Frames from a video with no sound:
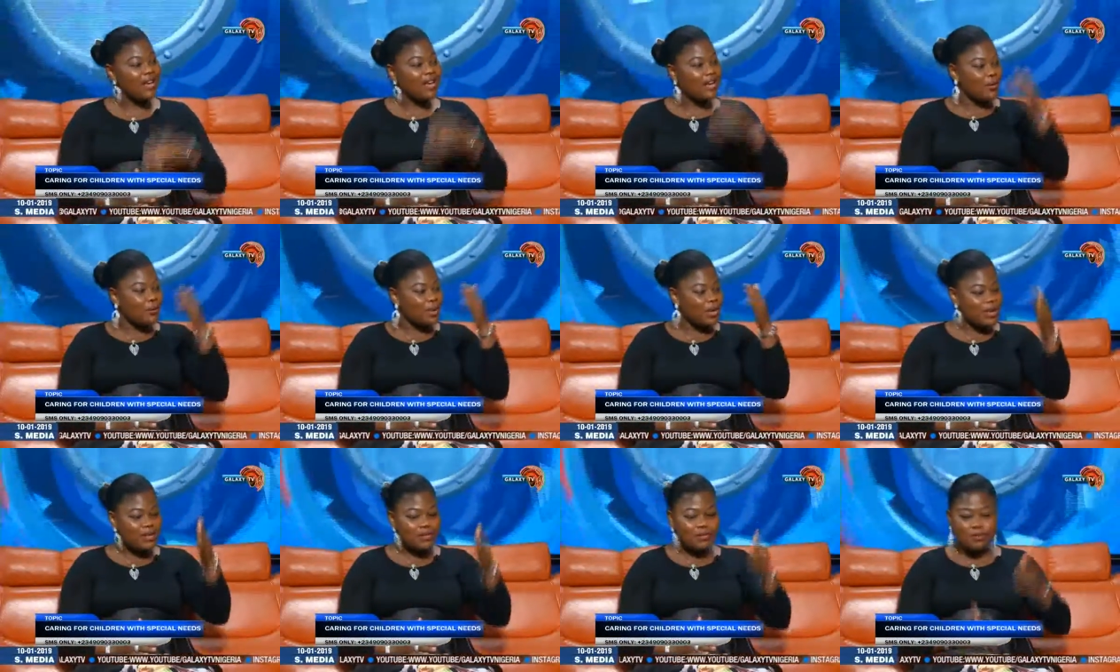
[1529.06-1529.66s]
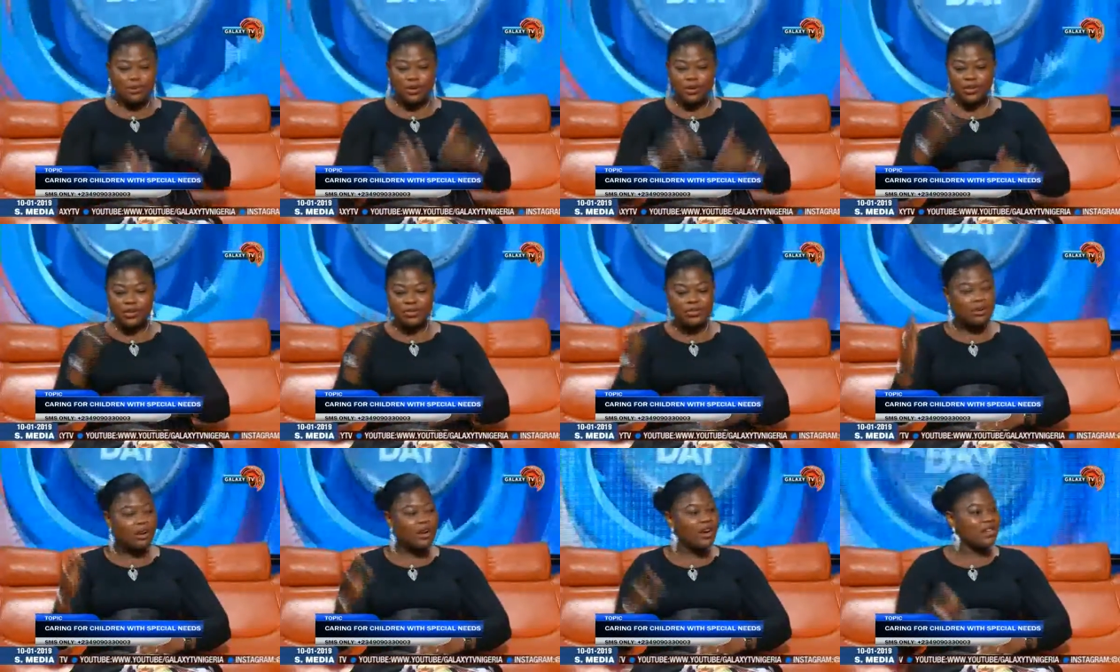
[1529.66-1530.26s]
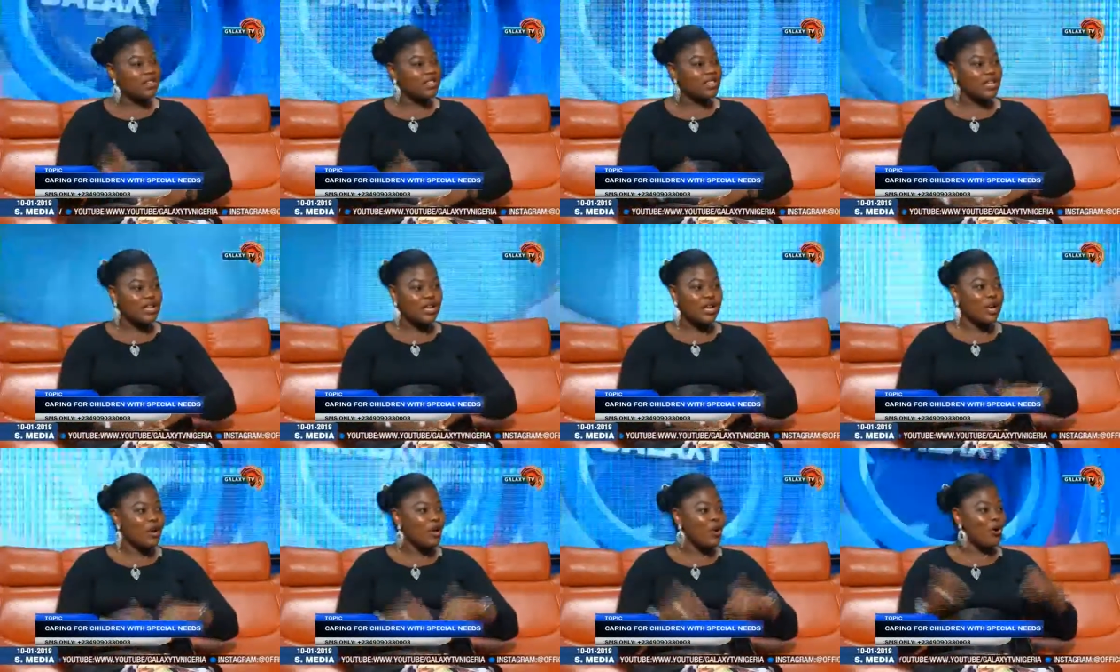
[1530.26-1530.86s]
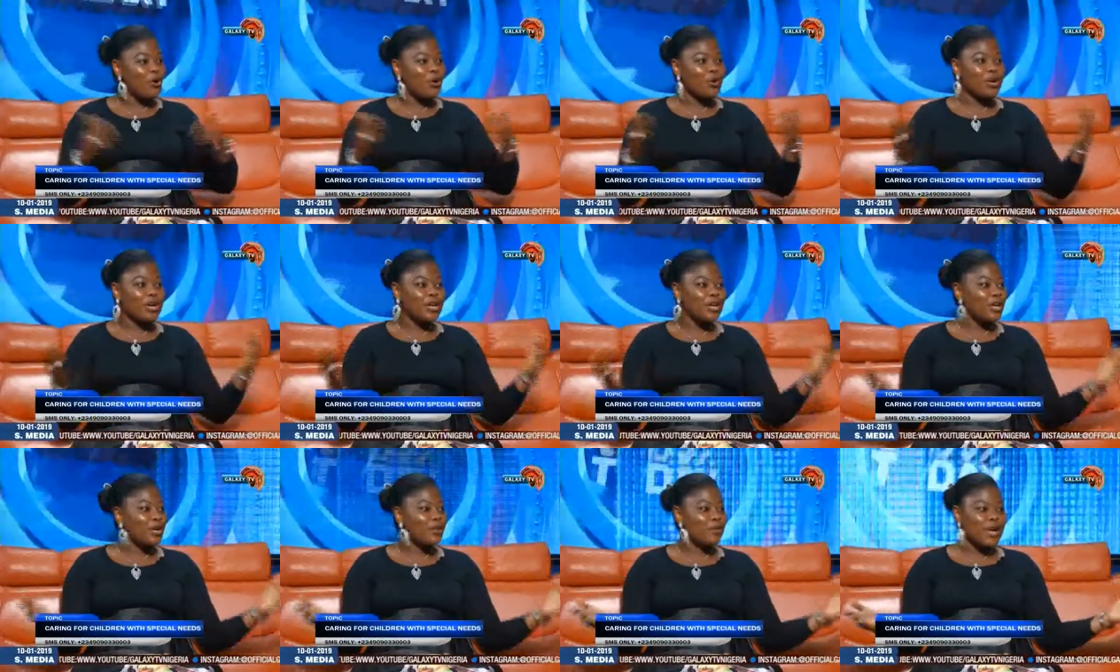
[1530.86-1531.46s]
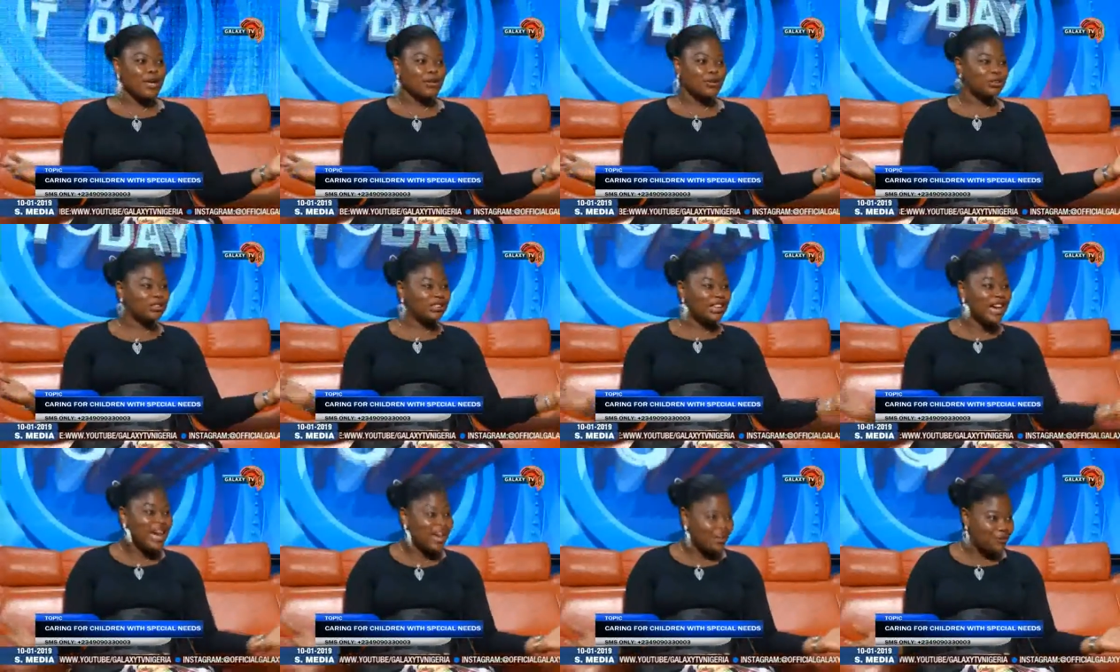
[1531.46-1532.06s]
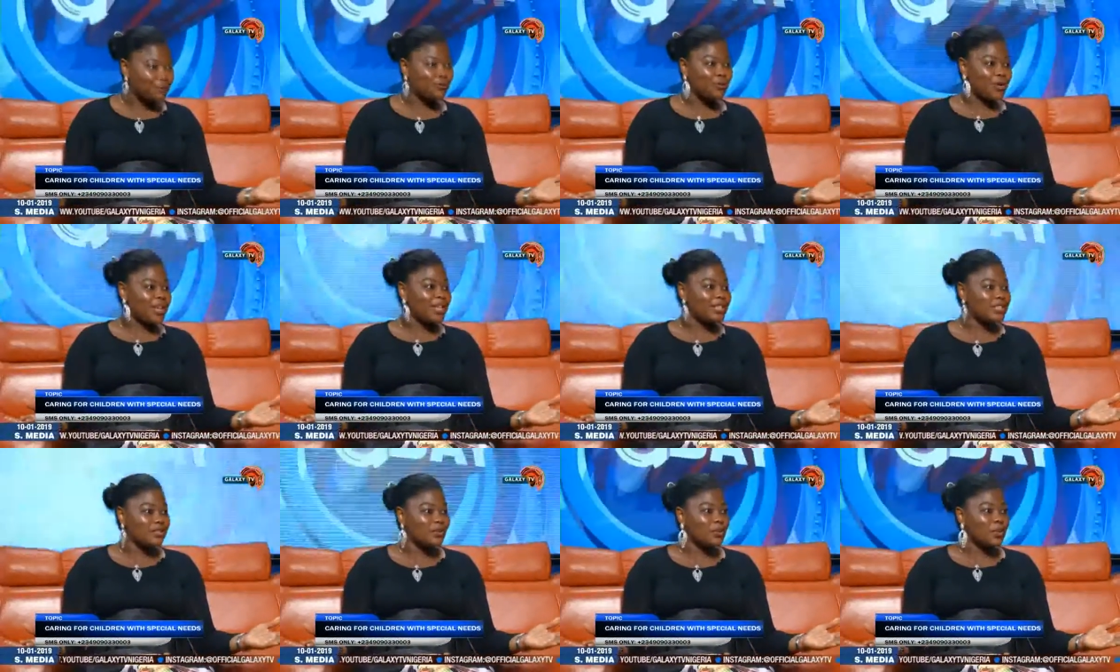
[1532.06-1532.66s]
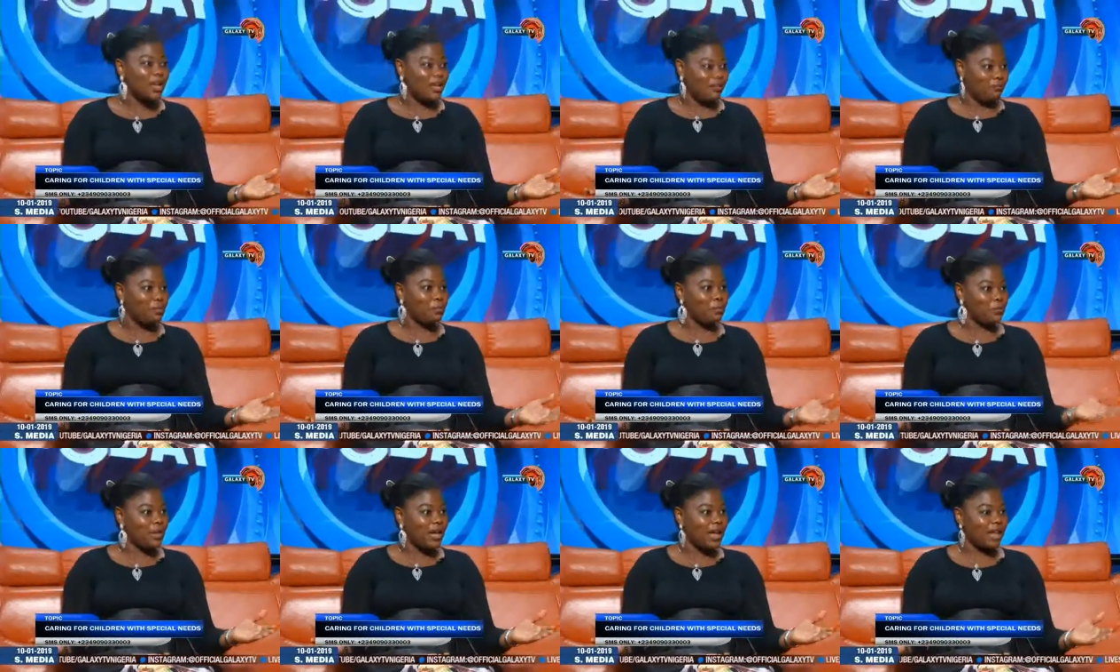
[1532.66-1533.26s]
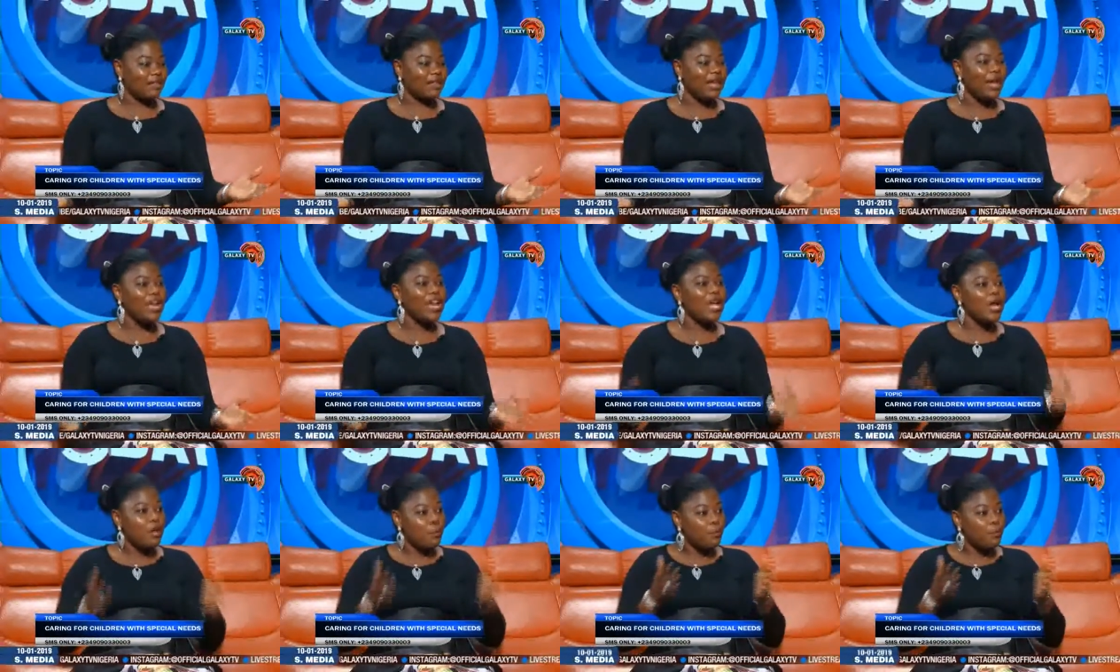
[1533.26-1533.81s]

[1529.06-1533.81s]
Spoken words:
whether the mother, the auntie, or a ride or die friend, we have people like that,